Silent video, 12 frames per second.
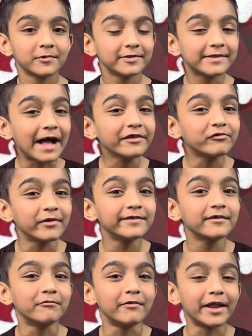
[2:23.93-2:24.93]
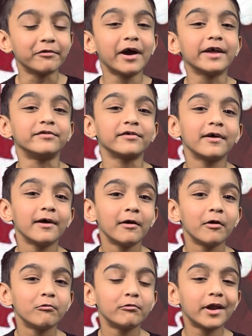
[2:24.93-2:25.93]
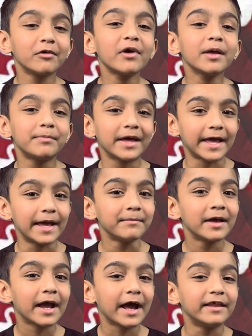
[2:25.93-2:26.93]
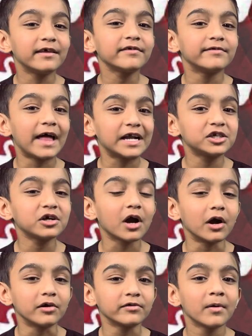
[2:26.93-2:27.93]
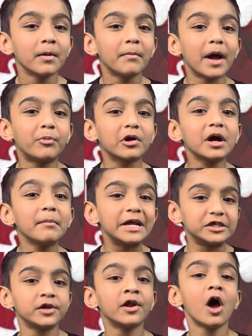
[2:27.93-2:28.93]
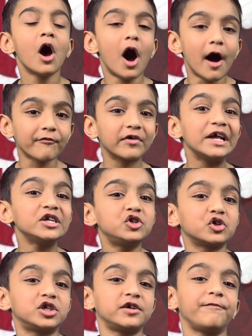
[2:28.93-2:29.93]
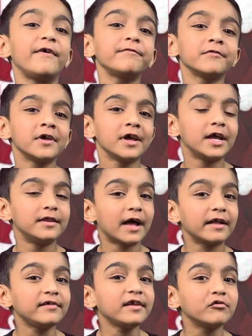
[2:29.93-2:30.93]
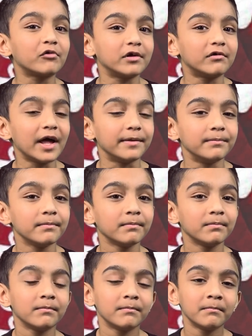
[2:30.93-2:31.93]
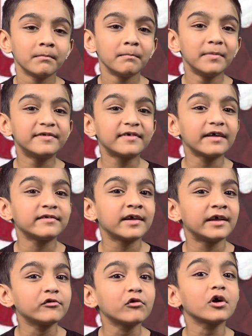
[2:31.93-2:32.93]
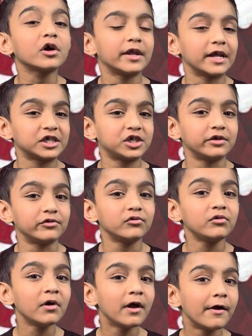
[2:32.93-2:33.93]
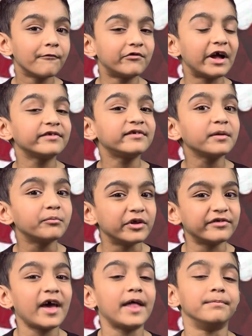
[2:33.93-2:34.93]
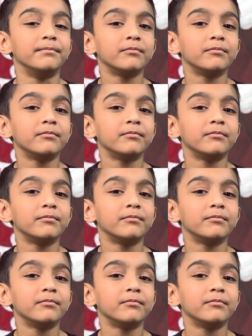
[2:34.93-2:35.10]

The answer is red and white. Red and white became Canada's national colours by proclamation of King George the fifth in nineteen twenty-one. Besides the historical connection to France and Britain,